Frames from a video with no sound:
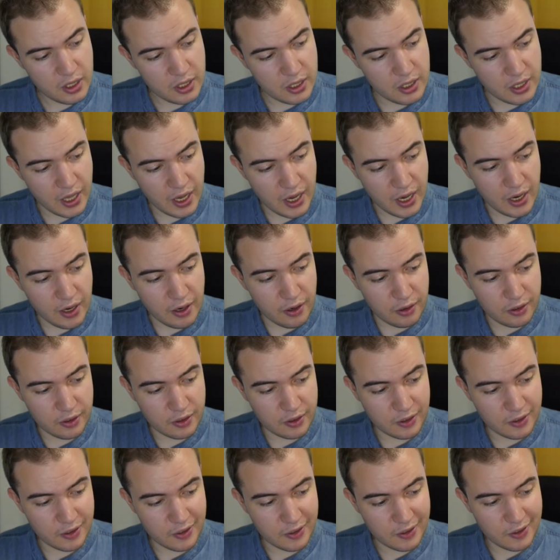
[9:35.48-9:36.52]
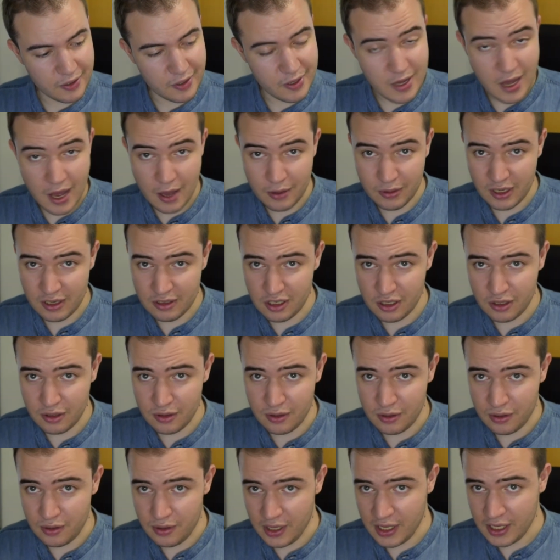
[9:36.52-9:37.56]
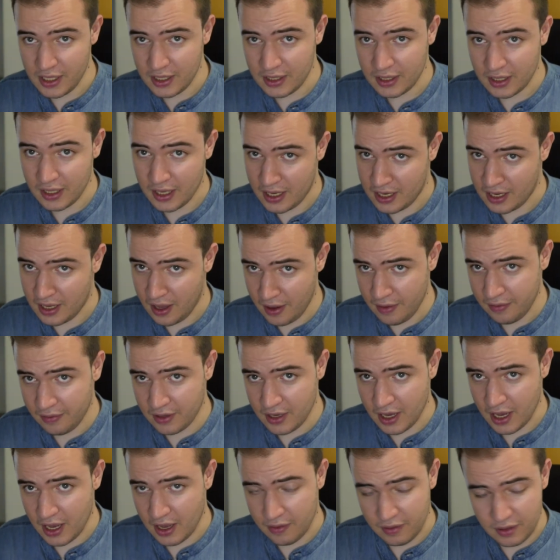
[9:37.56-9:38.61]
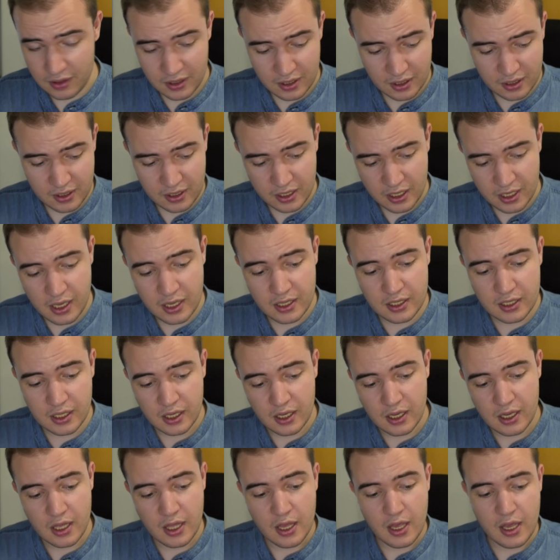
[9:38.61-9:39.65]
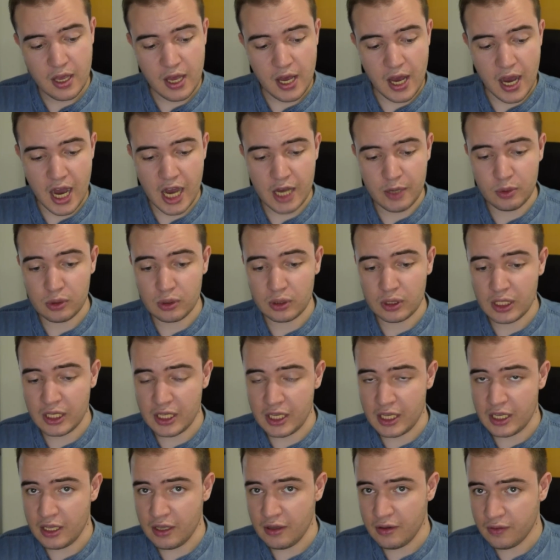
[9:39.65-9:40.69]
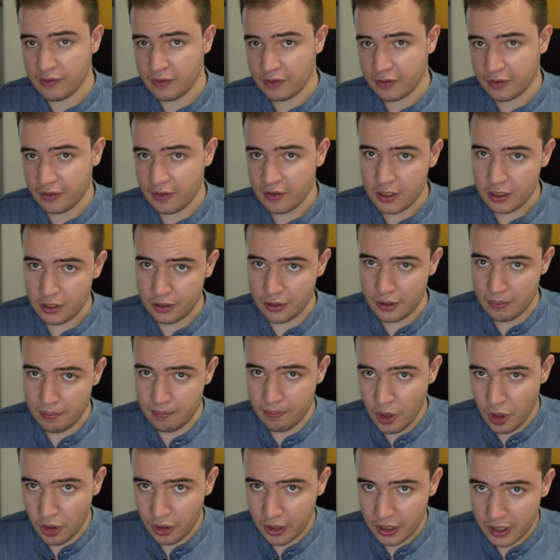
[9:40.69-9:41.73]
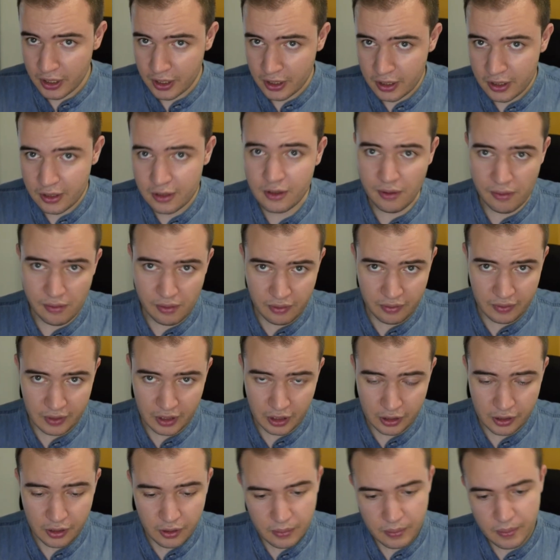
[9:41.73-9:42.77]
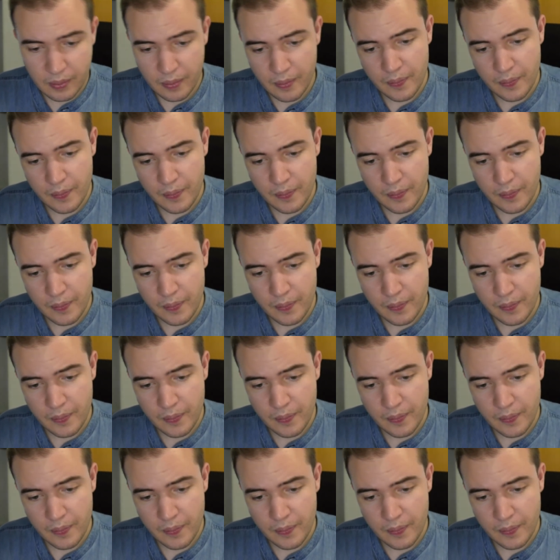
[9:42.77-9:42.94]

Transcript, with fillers: Now, how they do it, and if they even succeed, I will leave to the book to reveal,